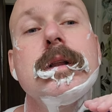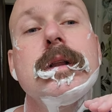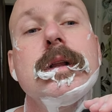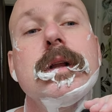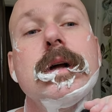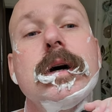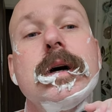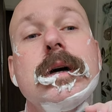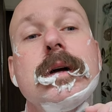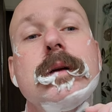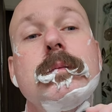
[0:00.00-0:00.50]

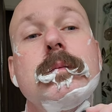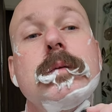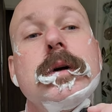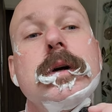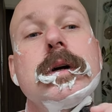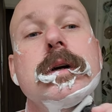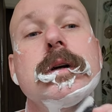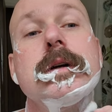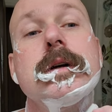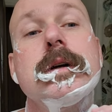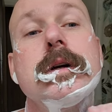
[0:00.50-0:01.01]
Light
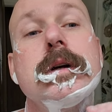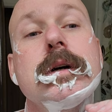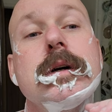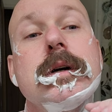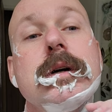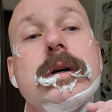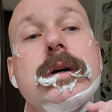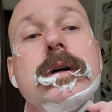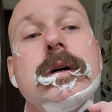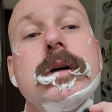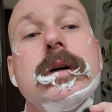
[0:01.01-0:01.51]

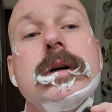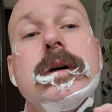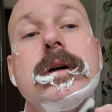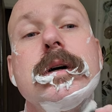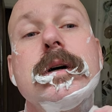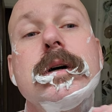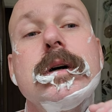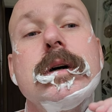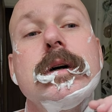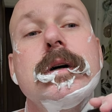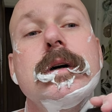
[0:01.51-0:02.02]
pressure,
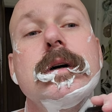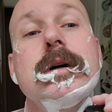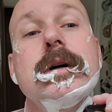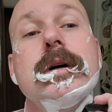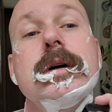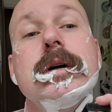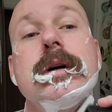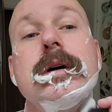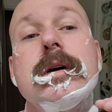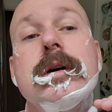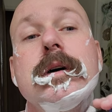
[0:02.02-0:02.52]

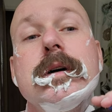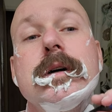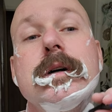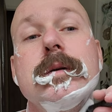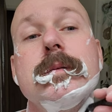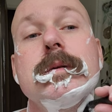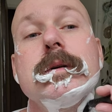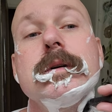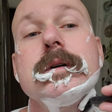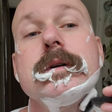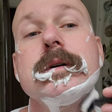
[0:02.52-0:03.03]

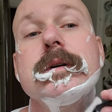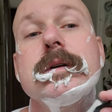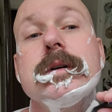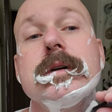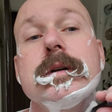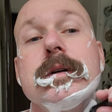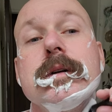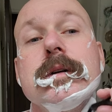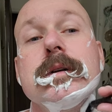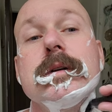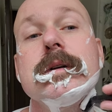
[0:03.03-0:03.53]
almost
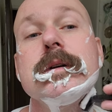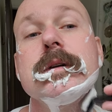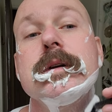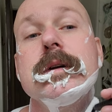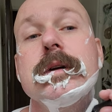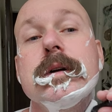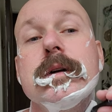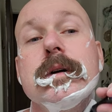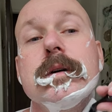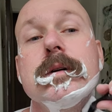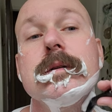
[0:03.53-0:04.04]
just,
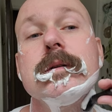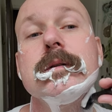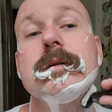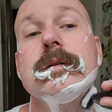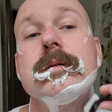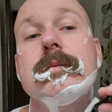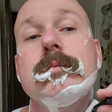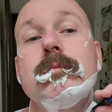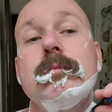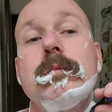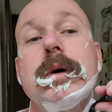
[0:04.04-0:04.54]
you know,
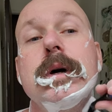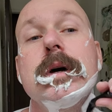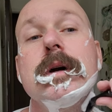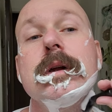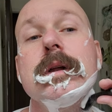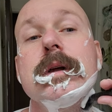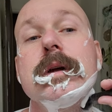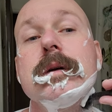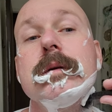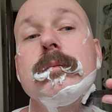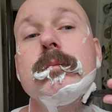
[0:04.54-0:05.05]

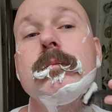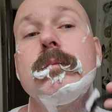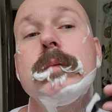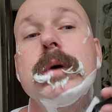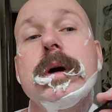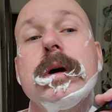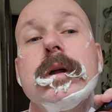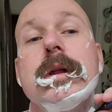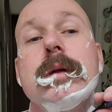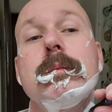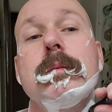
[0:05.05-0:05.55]
barely,
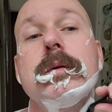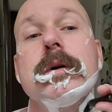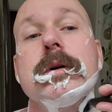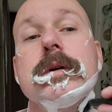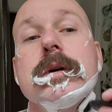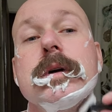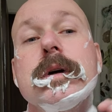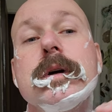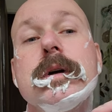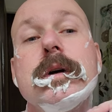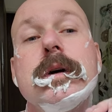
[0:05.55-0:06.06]
barely
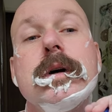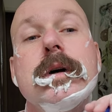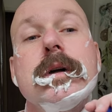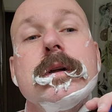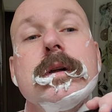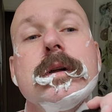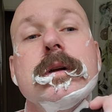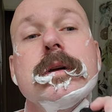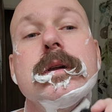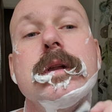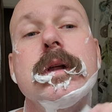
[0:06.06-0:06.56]
pushing it all,
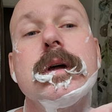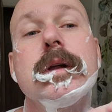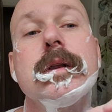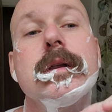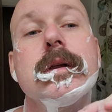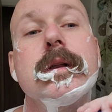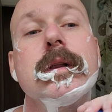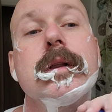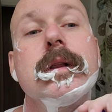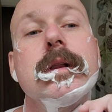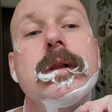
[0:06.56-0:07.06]
just letting
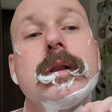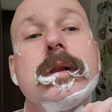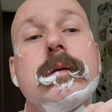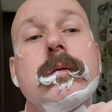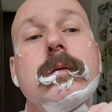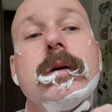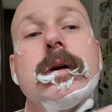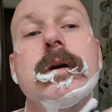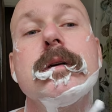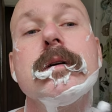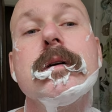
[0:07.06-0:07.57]
the, the
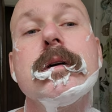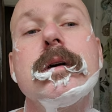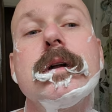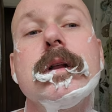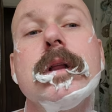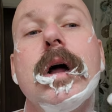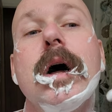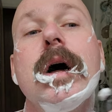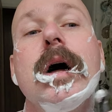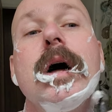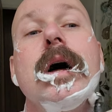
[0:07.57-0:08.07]
razor
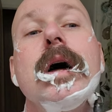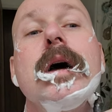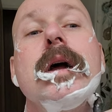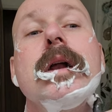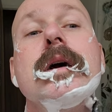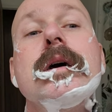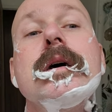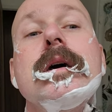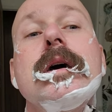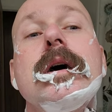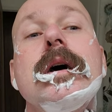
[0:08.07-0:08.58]
glide
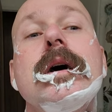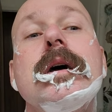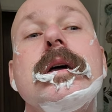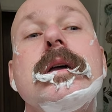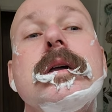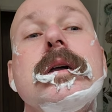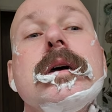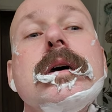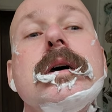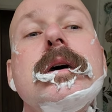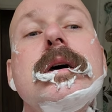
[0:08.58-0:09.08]

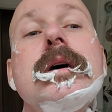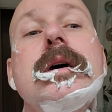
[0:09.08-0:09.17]
across.